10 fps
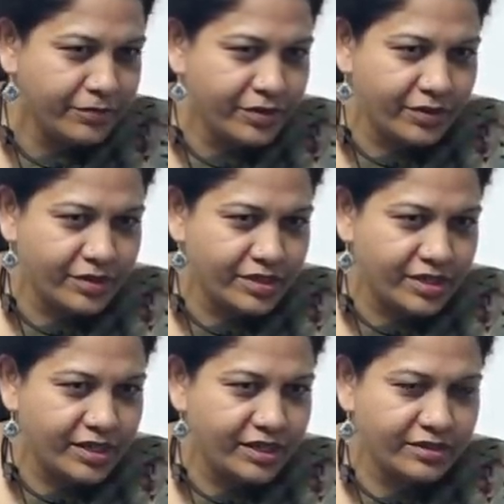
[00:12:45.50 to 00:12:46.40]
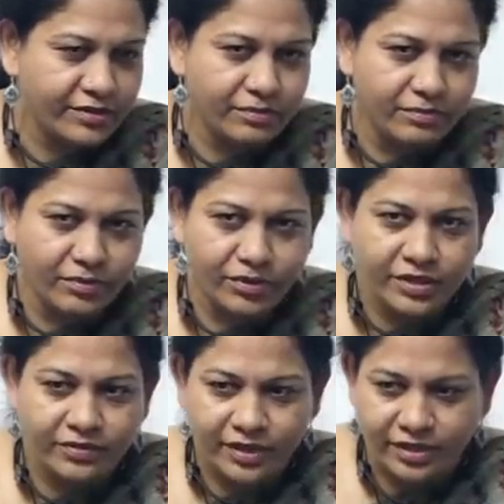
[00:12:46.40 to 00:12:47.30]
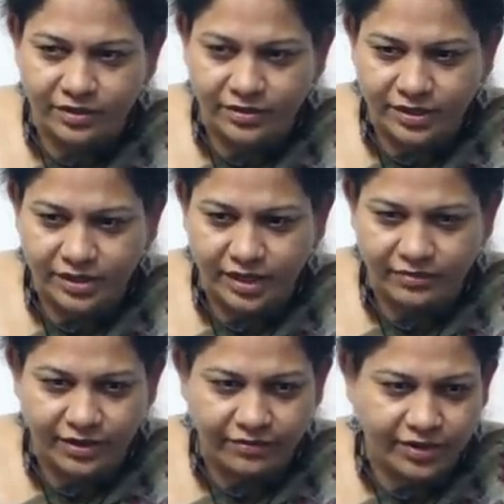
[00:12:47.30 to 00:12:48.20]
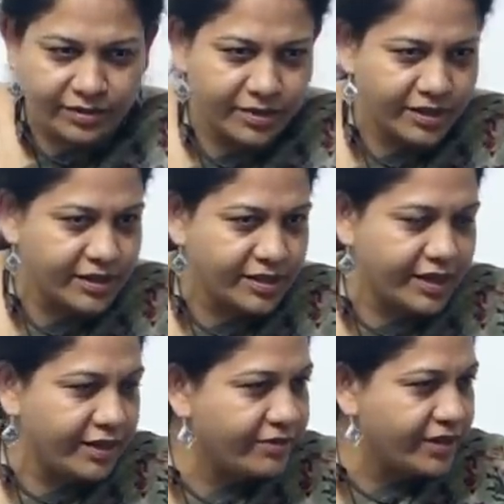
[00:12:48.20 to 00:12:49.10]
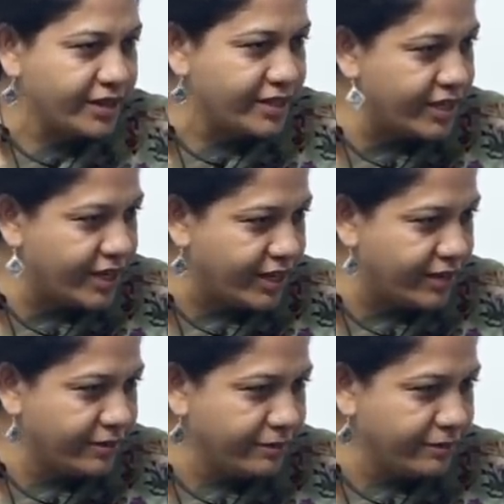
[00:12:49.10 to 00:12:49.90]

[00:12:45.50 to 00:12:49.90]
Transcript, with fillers: you are trying to motivate yourself every minute and every day.